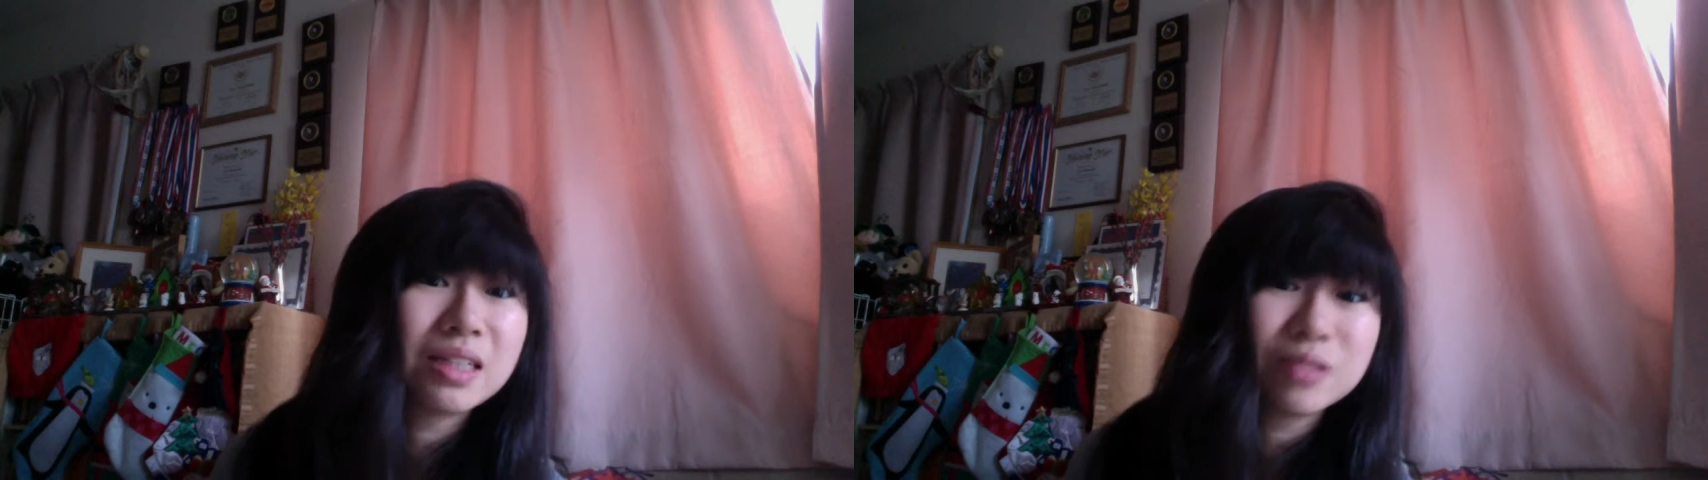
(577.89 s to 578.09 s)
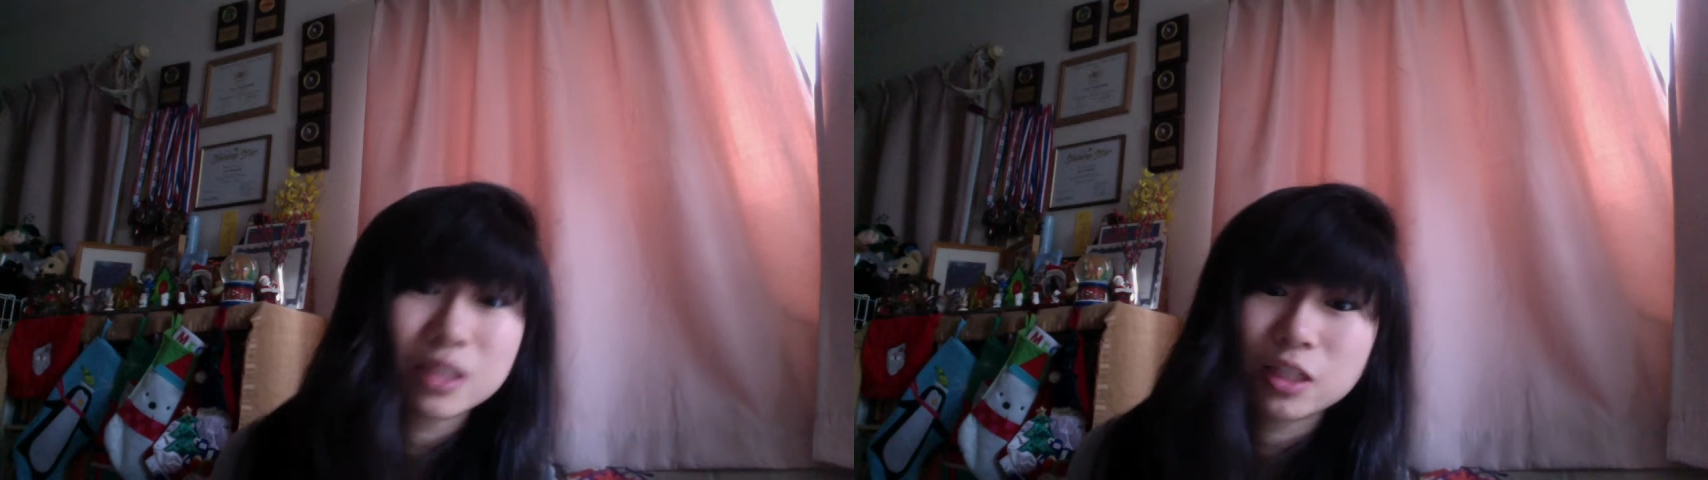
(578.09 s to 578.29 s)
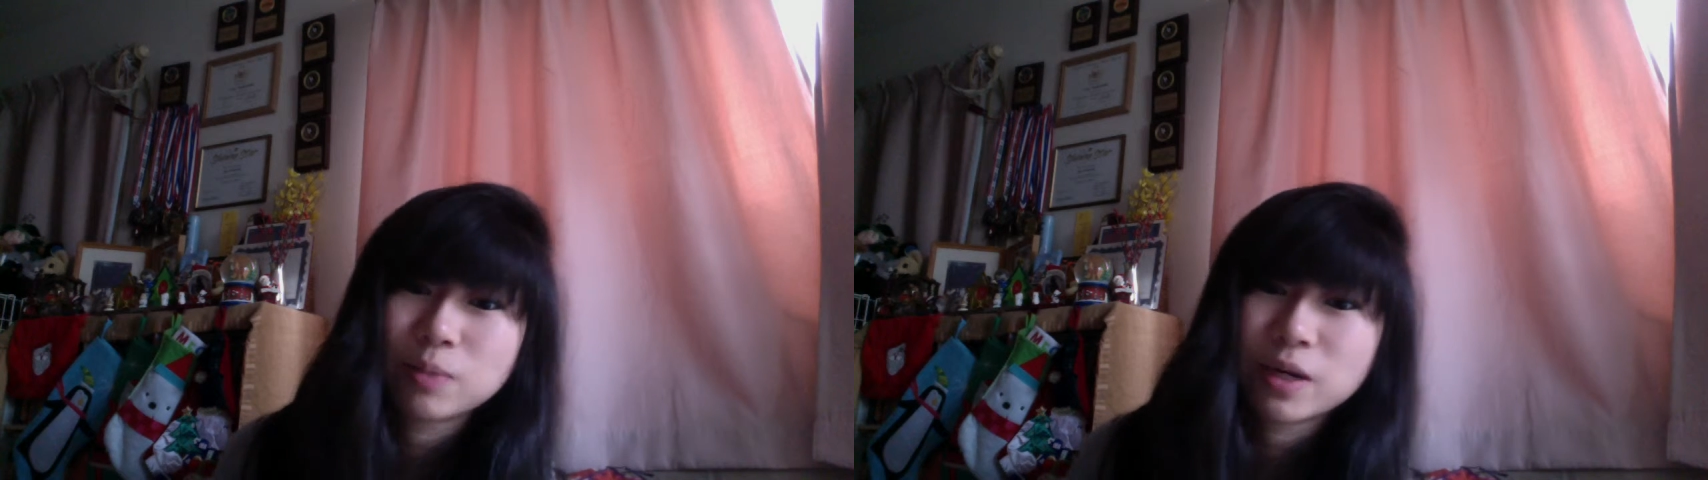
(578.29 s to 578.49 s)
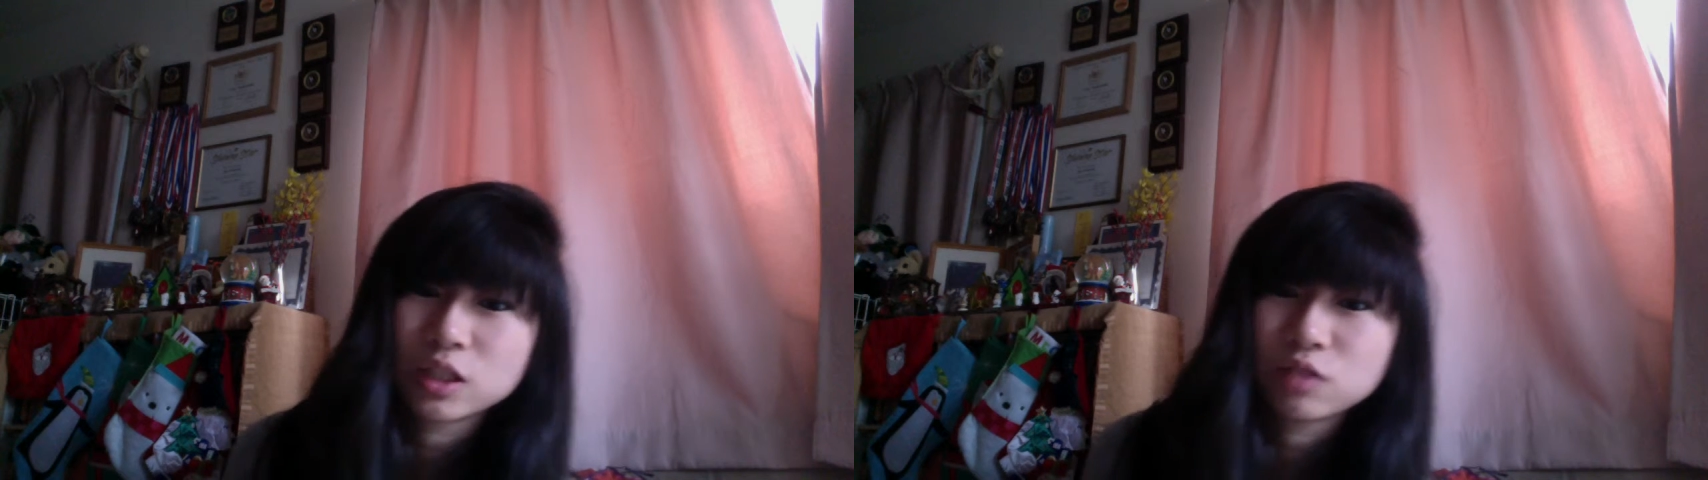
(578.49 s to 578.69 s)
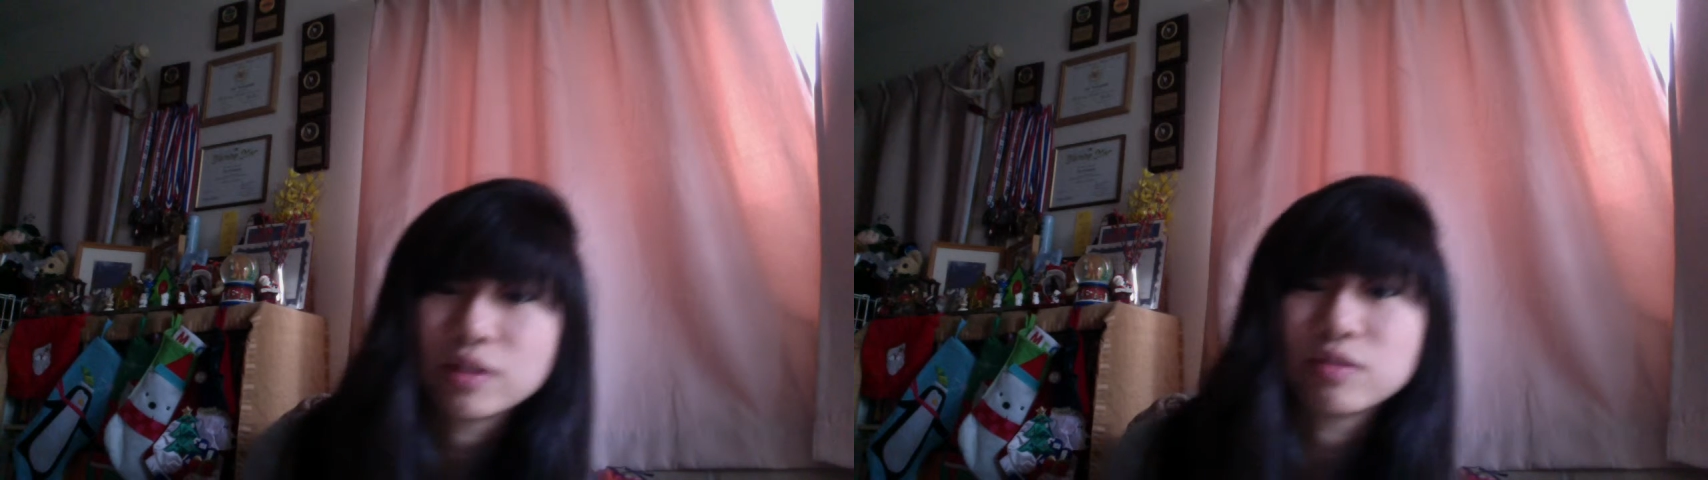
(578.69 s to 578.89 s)
it was his
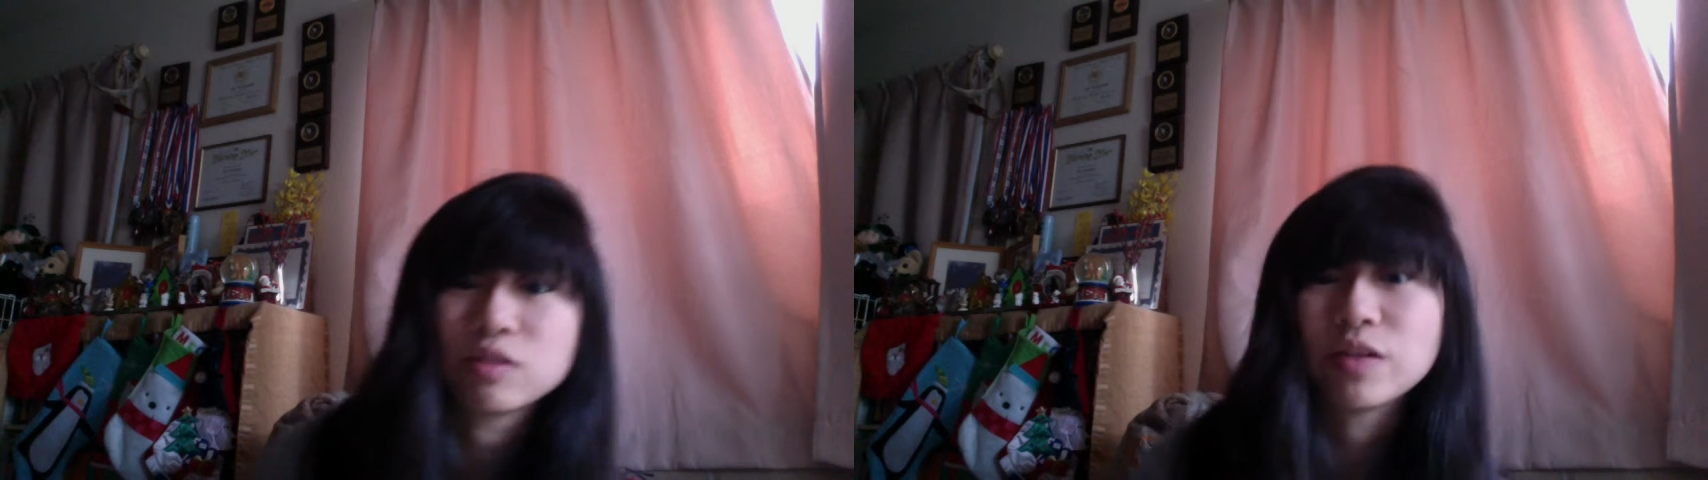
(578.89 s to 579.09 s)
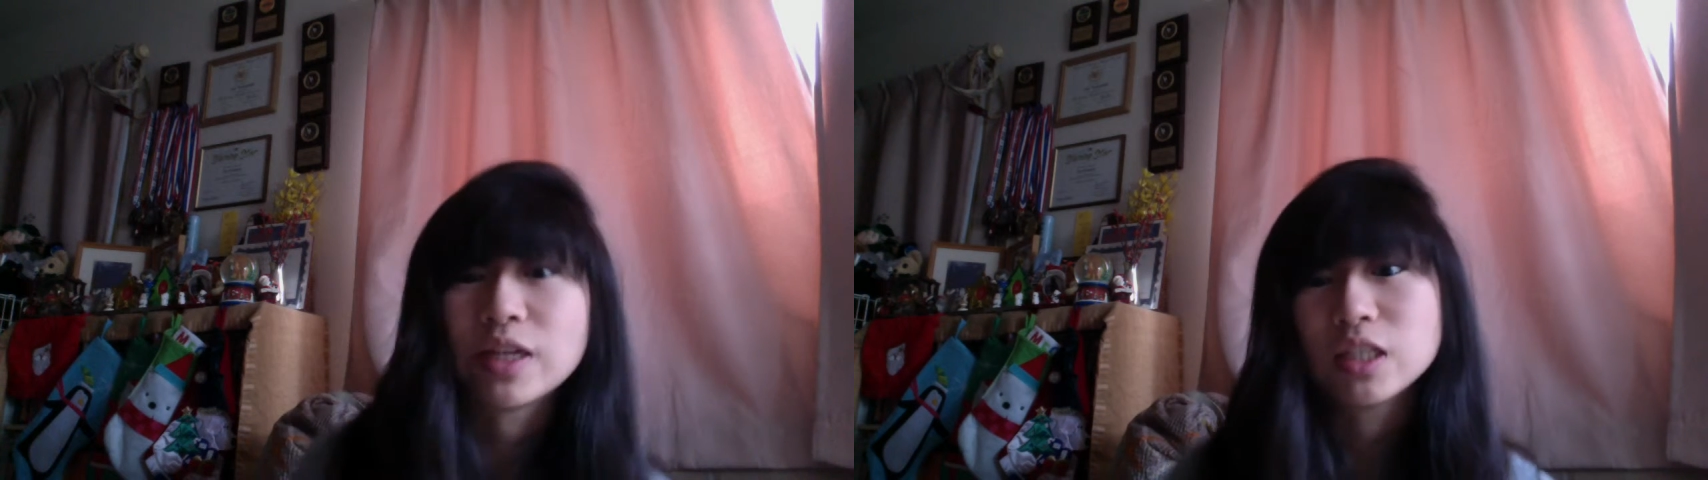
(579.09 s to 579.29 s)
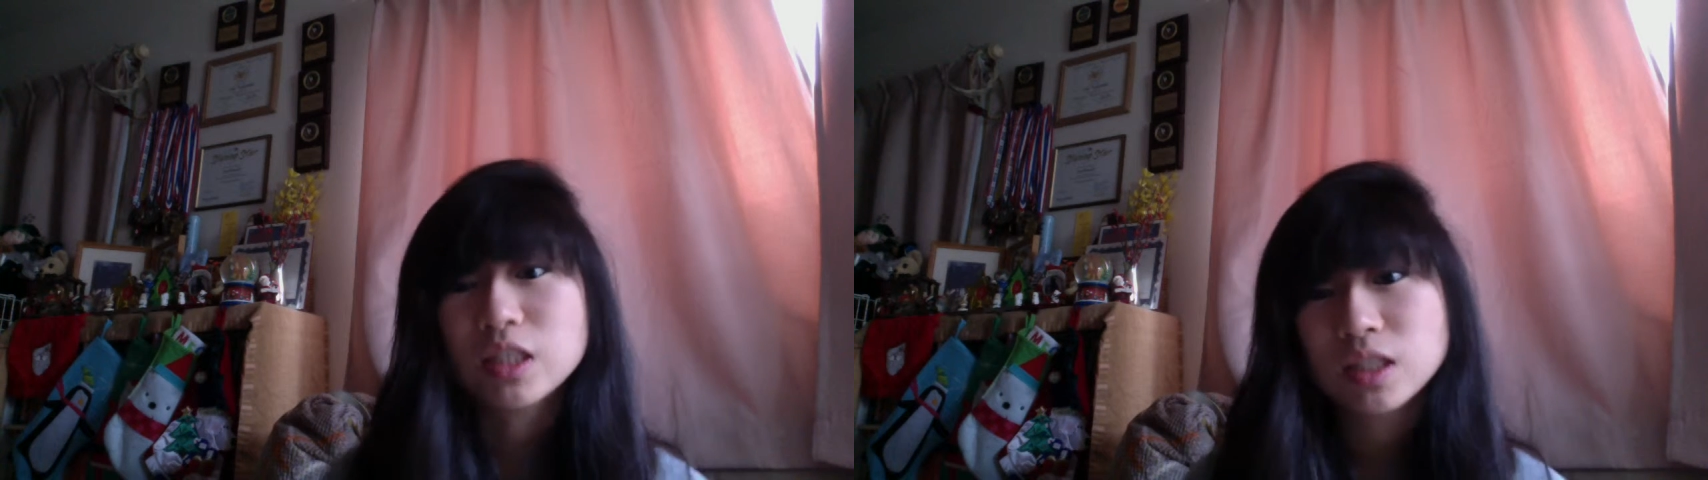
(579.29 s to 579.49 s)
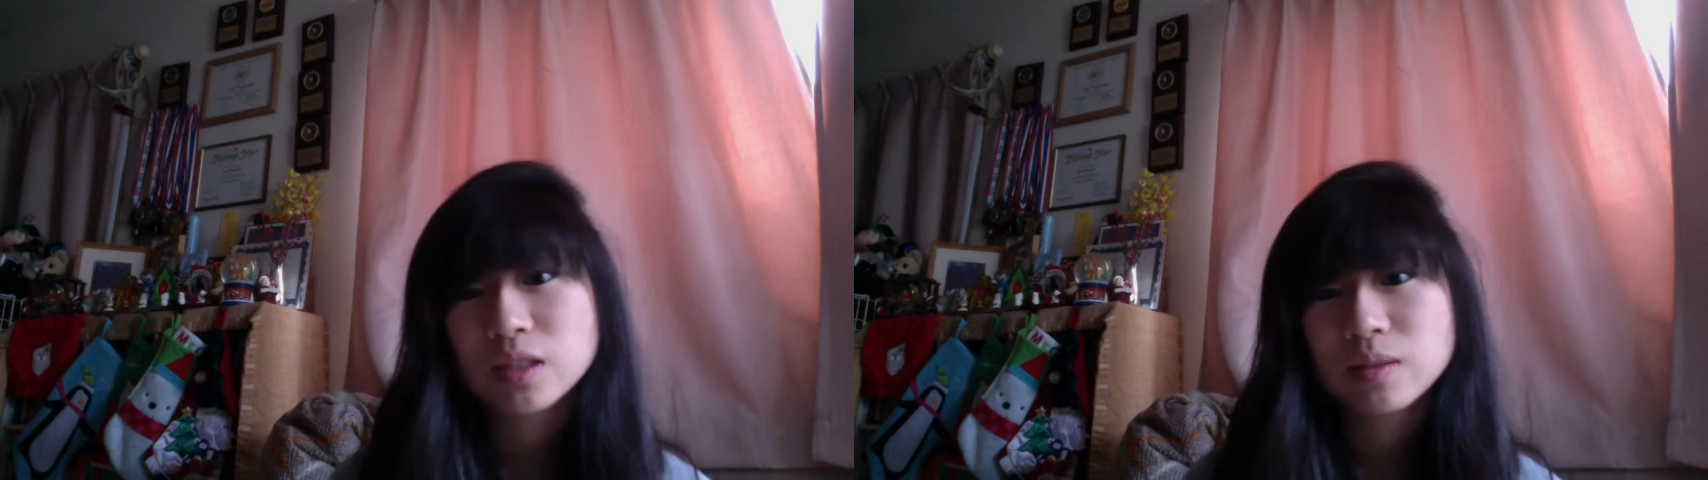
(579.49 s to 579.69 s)
parents' favorite vase.